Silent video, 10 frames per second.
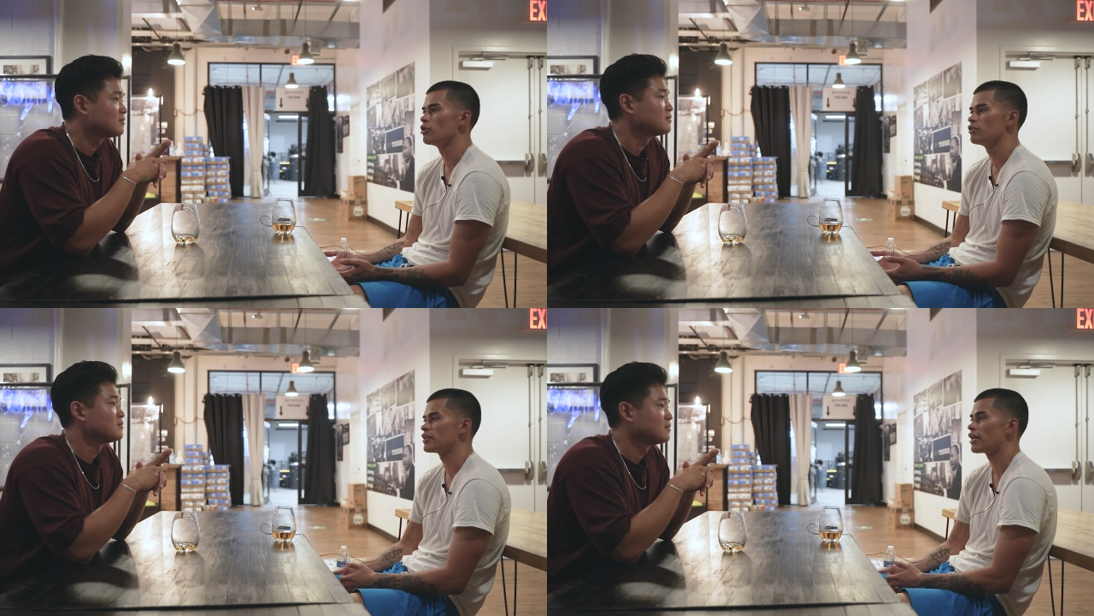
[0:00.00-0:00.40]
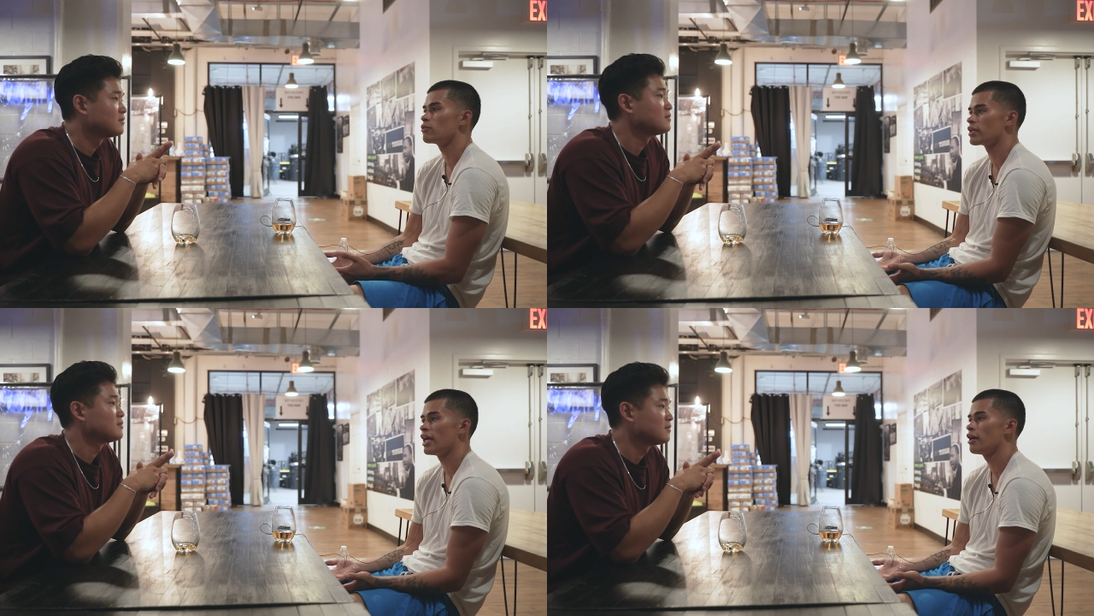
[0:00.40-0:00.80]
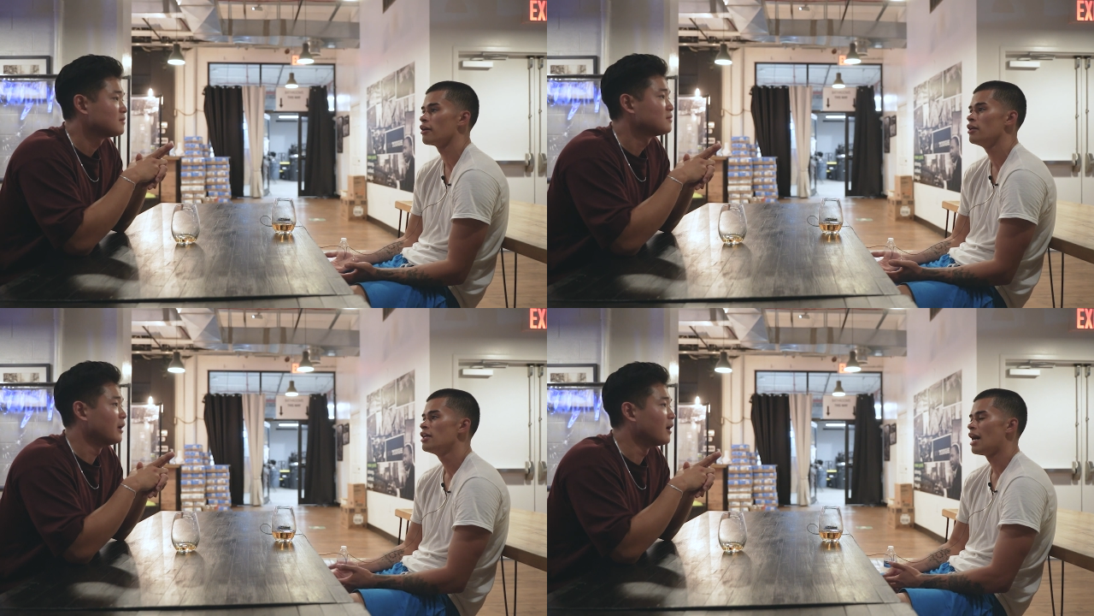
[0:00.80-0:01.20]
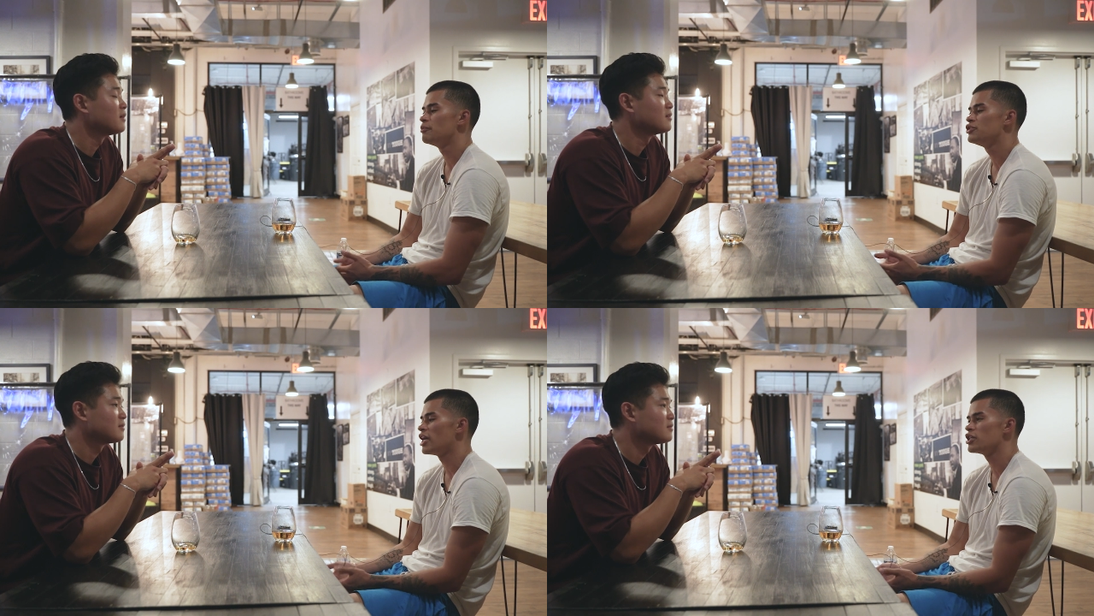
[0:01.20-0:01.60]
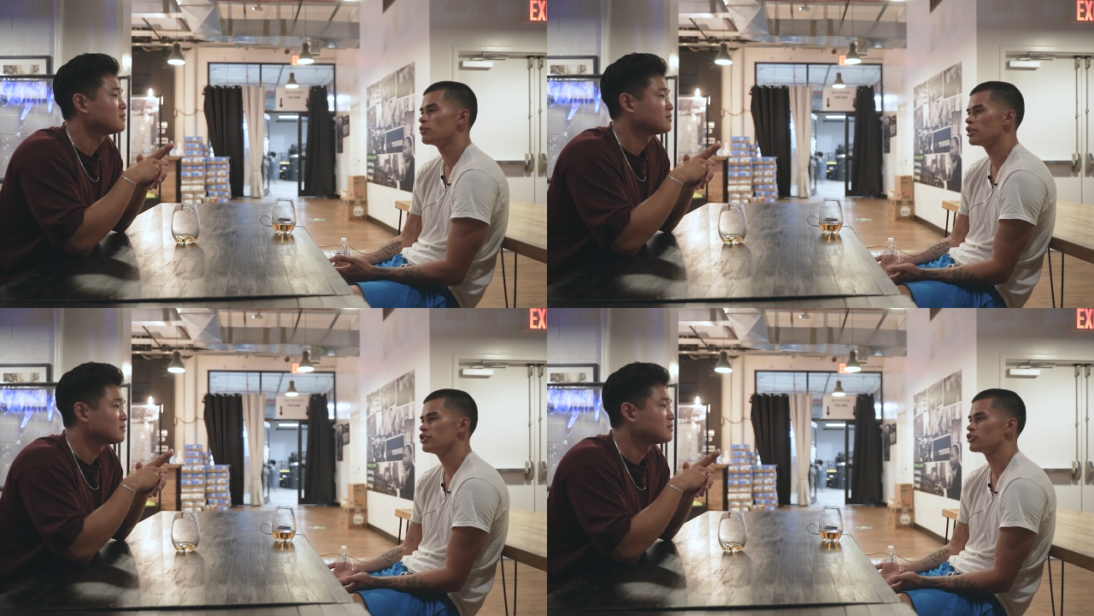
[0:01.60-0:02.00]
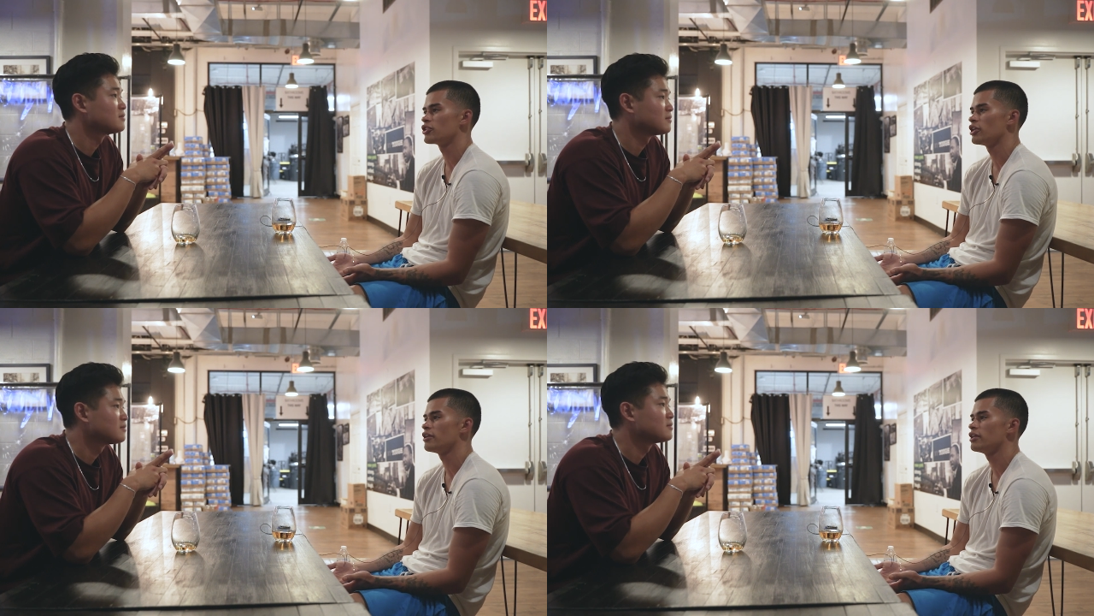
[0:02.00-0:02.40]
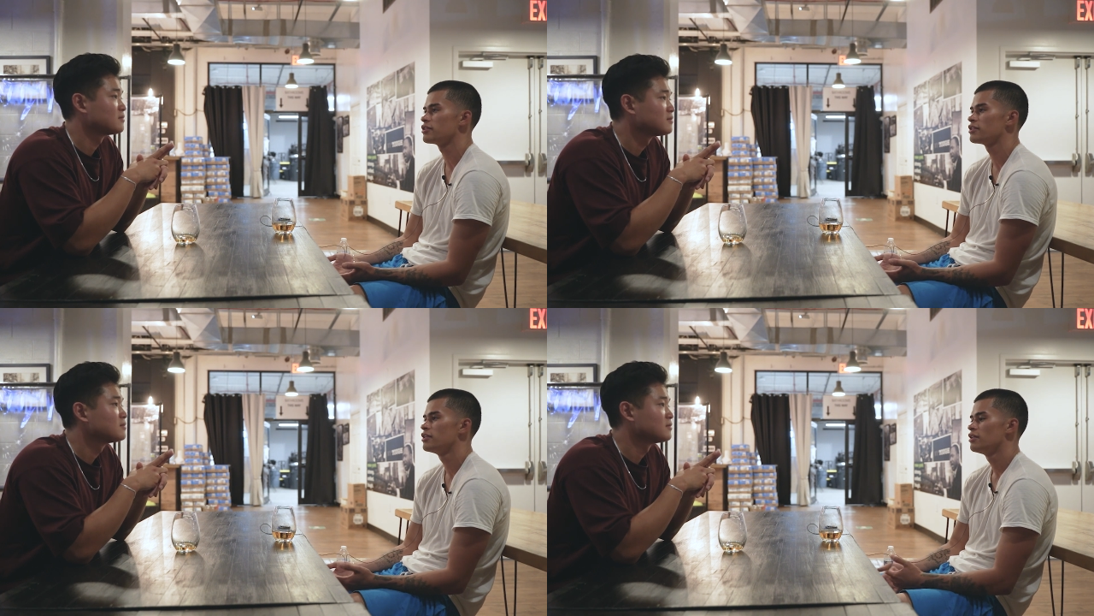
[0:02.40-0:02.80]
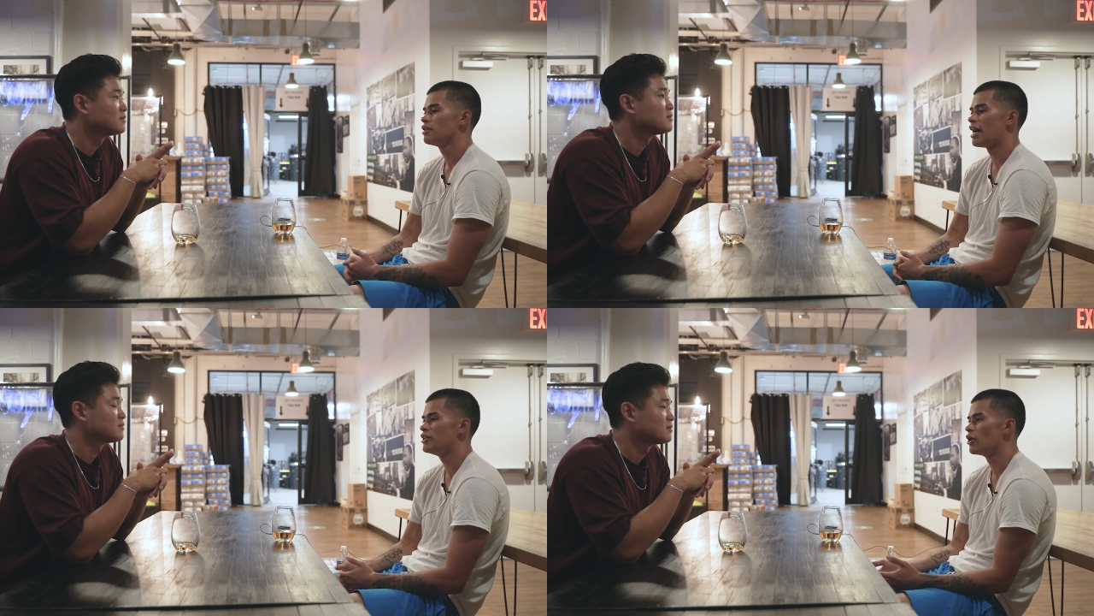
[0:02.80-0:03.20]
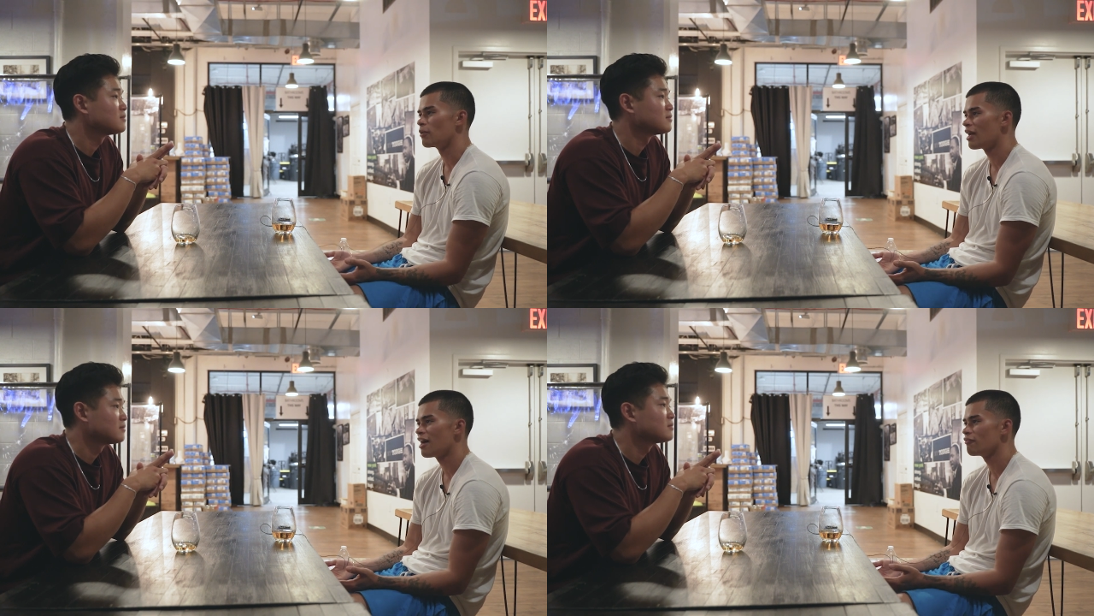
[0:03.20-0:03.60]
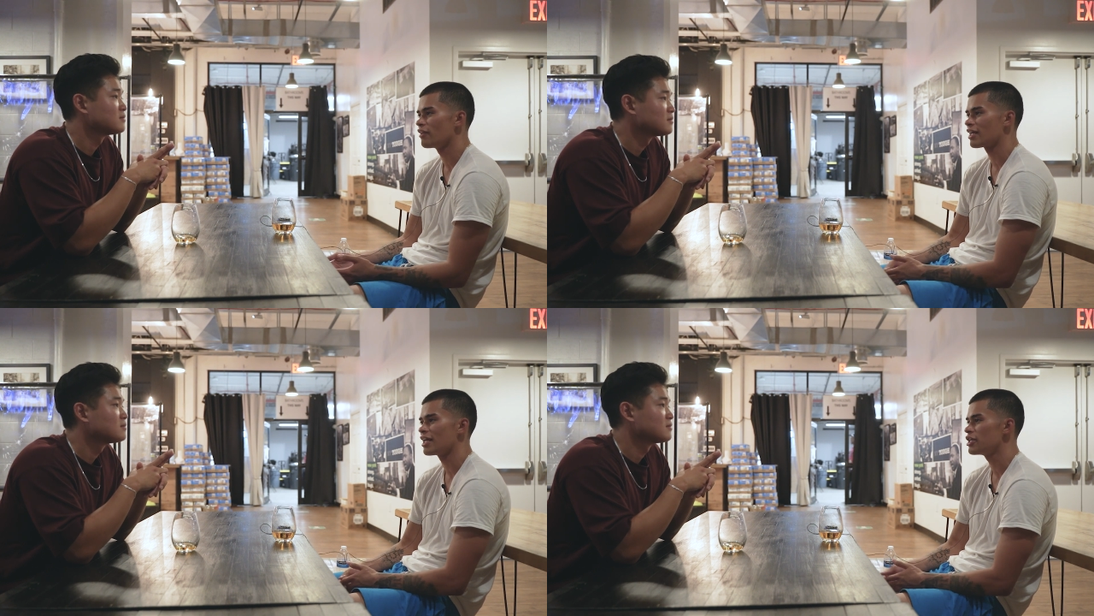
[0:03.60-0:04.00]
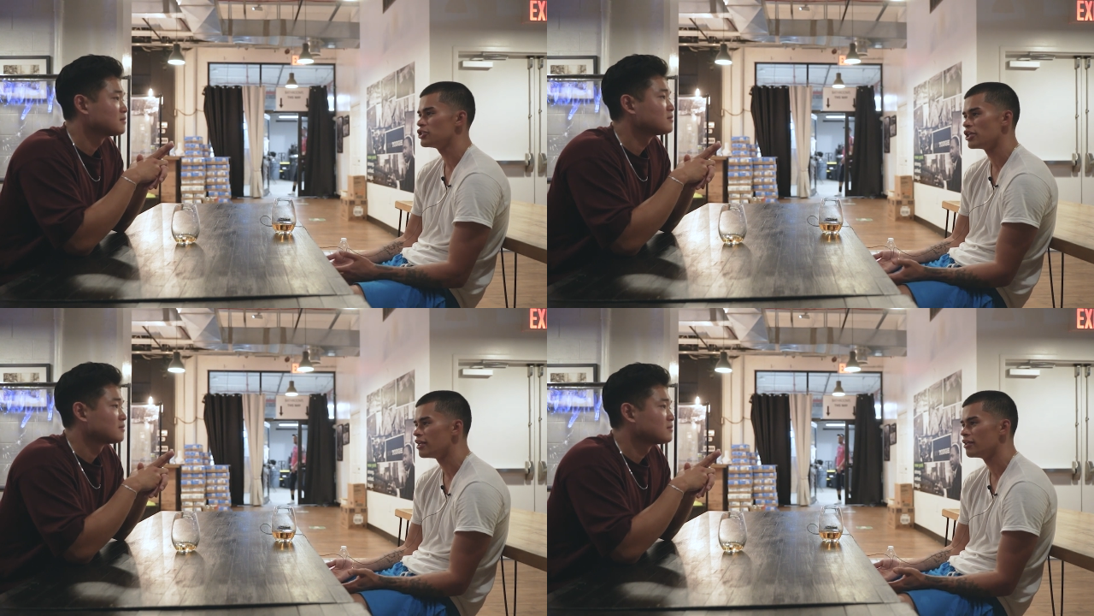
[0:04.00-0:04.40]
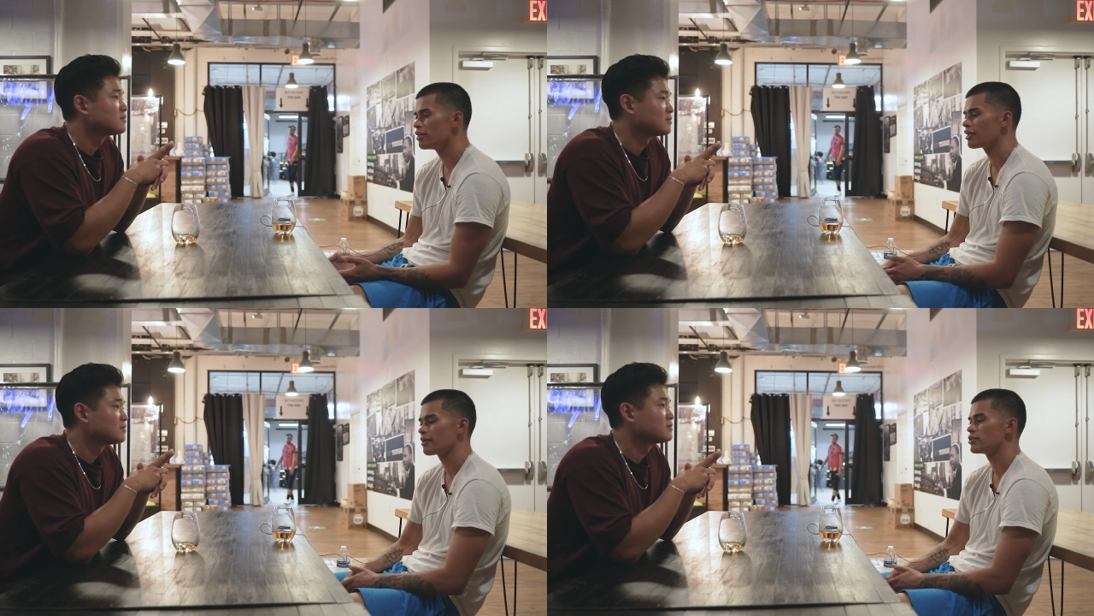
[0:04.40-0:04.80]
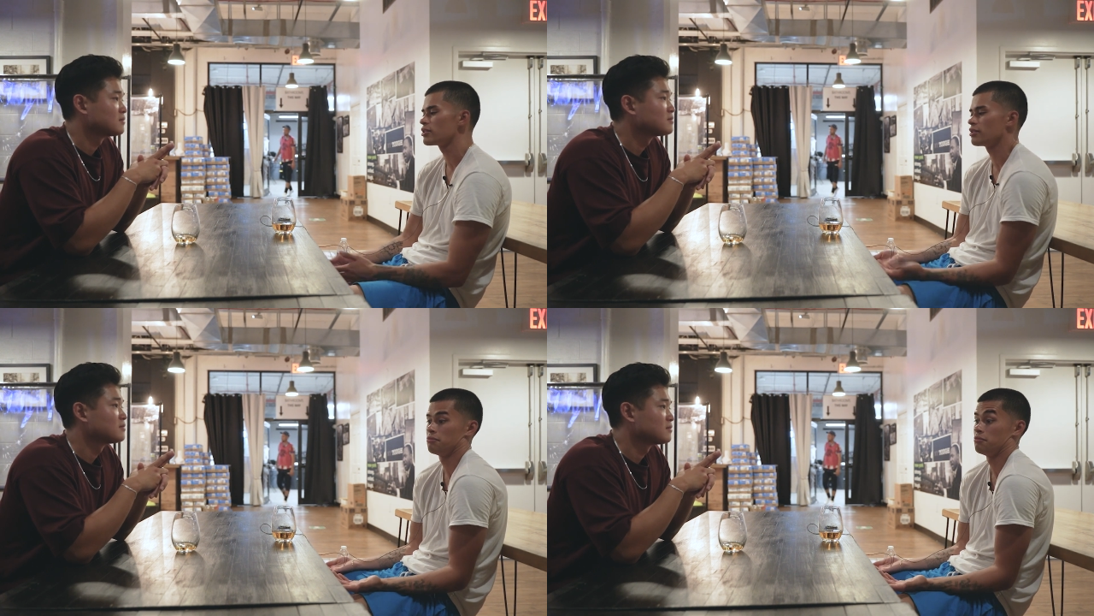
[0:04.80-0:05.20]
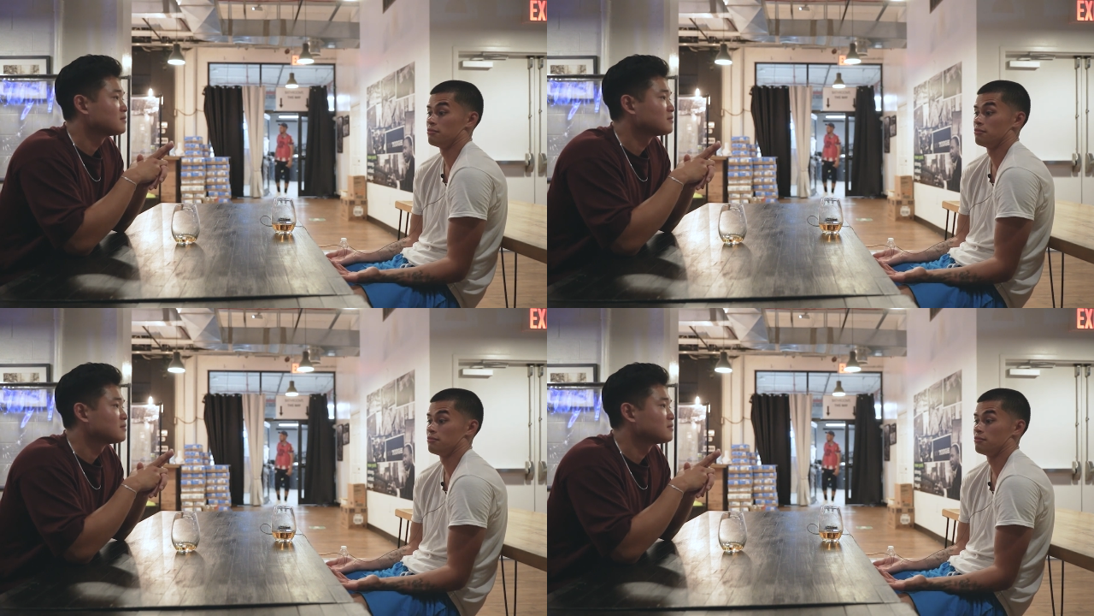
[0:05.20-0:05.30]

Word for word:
Speaker 1: motives. I don't care. Yeah. I'm genuinely just curious. I don't have like any agenda. Like I'm just like,